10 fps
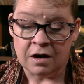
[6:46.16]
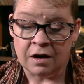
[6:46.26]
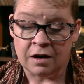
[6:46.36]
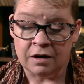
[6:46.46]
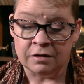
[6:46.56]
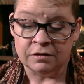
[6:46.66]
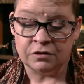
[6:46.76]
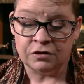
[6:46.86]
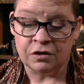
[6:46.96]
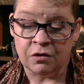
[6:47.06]

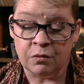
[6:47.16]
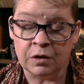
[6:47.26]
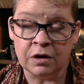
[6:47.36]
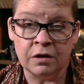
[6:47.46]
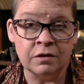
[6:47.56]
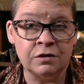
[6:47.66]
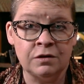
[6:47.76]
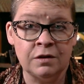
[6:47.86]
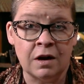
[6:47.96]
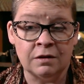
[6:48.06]
So we're going
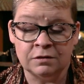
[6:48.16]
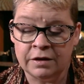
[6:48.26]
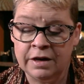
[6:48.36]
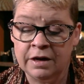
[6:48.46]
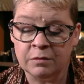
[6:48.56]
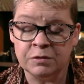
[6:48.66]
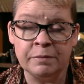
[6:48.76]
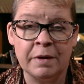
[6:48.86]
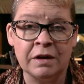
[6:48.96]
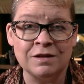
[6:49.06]
to heat up some
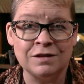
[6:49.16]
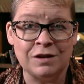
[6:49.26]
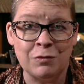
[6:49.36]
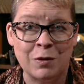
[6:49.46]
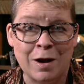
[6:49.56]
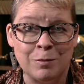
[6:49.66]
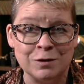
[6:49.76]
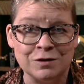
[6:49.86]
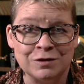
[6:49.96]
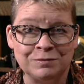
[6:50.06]
metal and see what happens.